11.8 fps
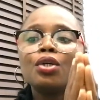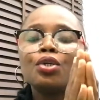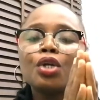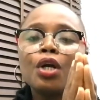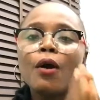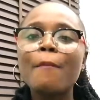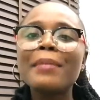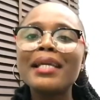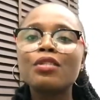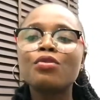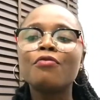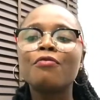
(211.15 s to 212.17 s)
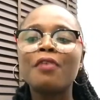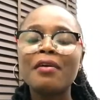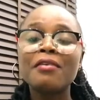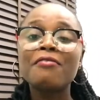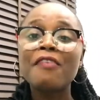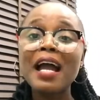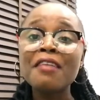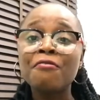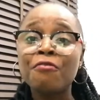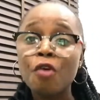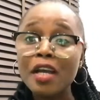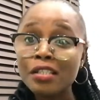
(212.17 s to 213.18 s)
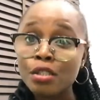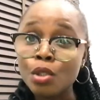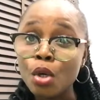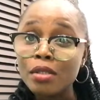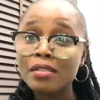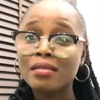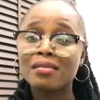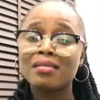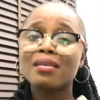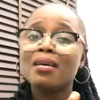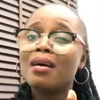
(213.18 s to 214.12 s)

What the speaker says: you commit to verify voice notes,